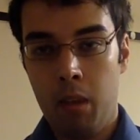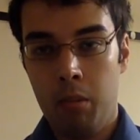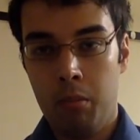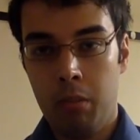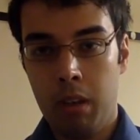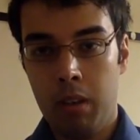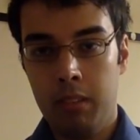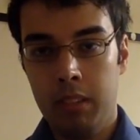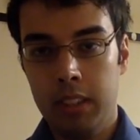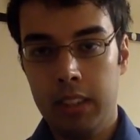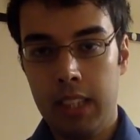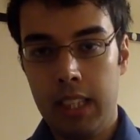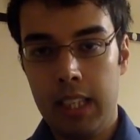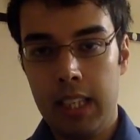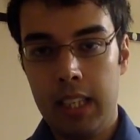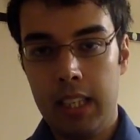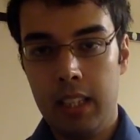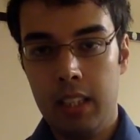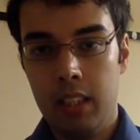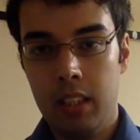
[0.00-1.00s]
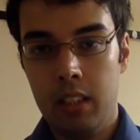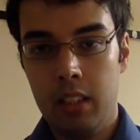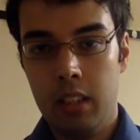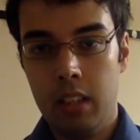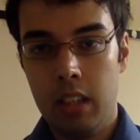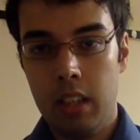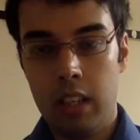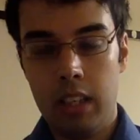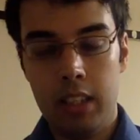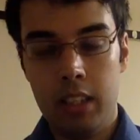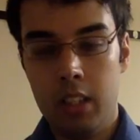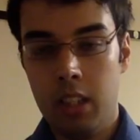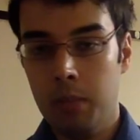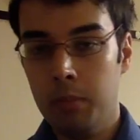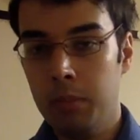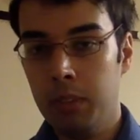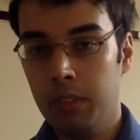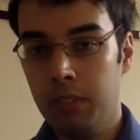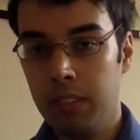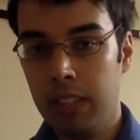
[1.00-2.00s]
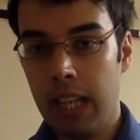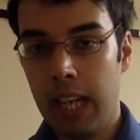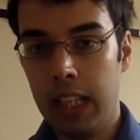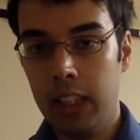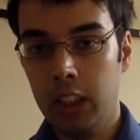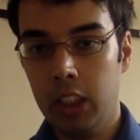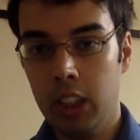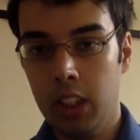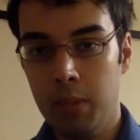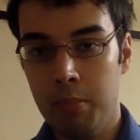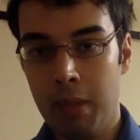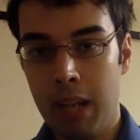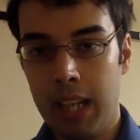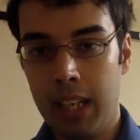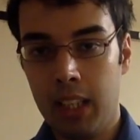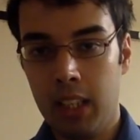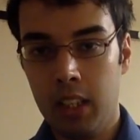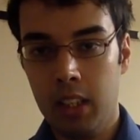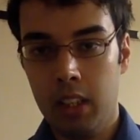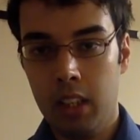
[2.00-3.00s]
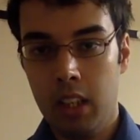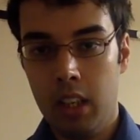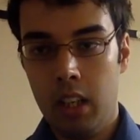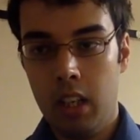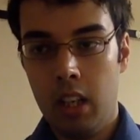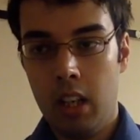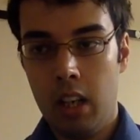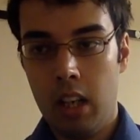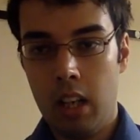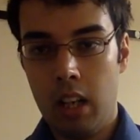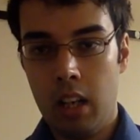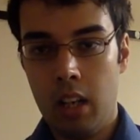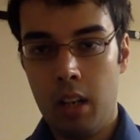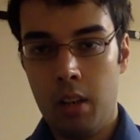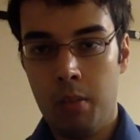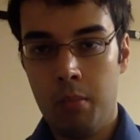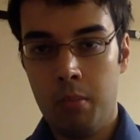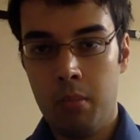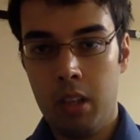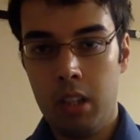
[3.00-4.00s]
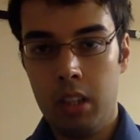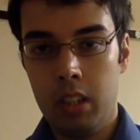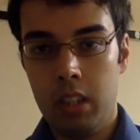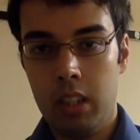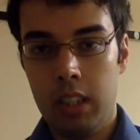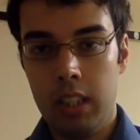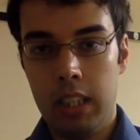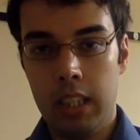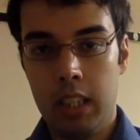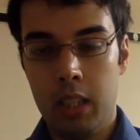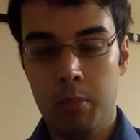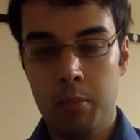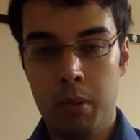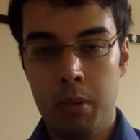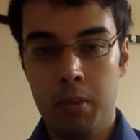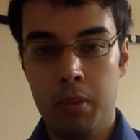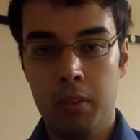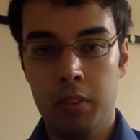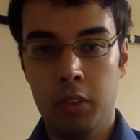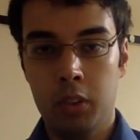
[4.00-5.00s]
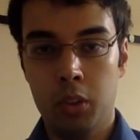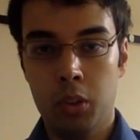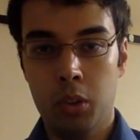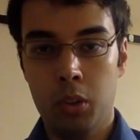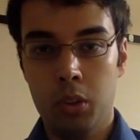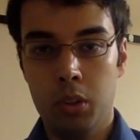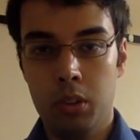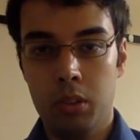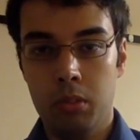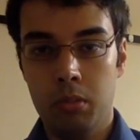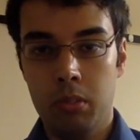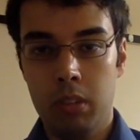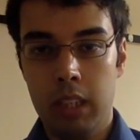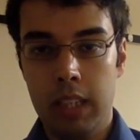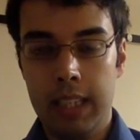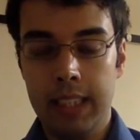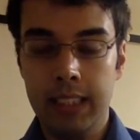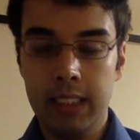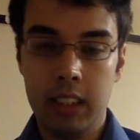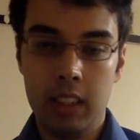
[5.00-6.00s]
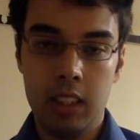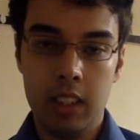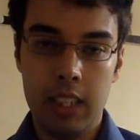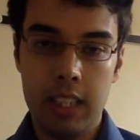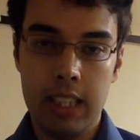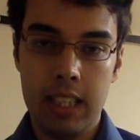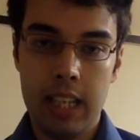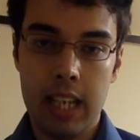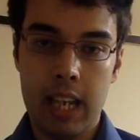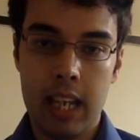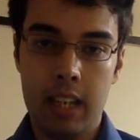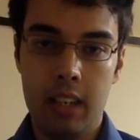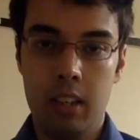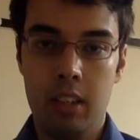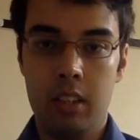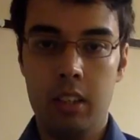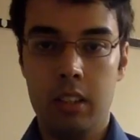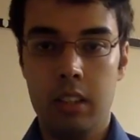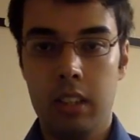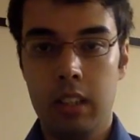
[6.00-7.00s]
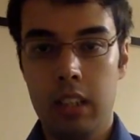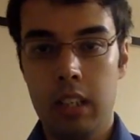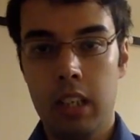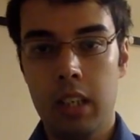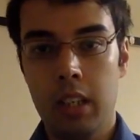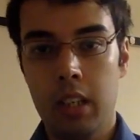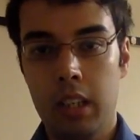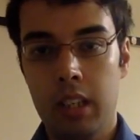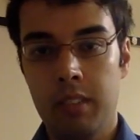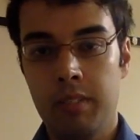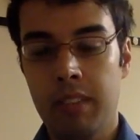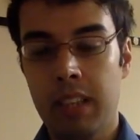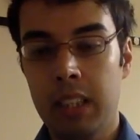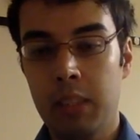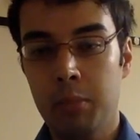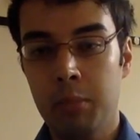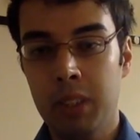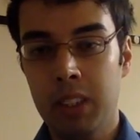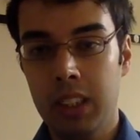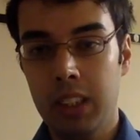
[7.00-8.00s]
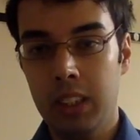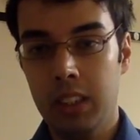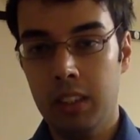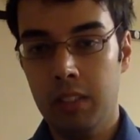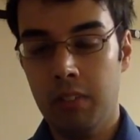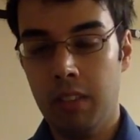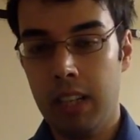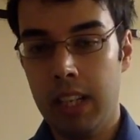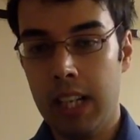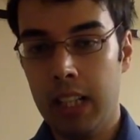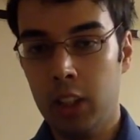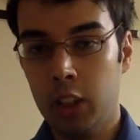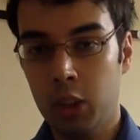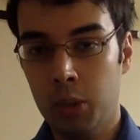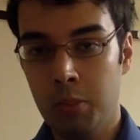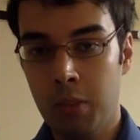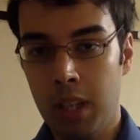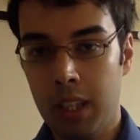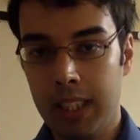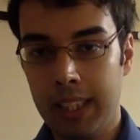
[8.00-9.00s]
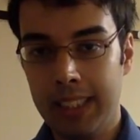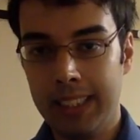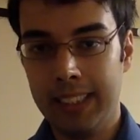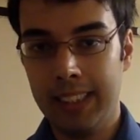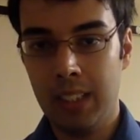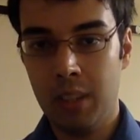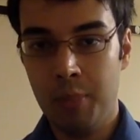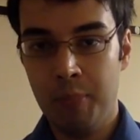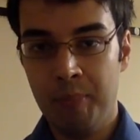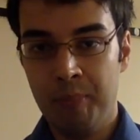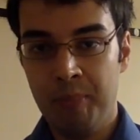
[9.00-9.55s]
Whereas in terms of cash in the bank, it can be withdrawn instantly, and investments in the financial markets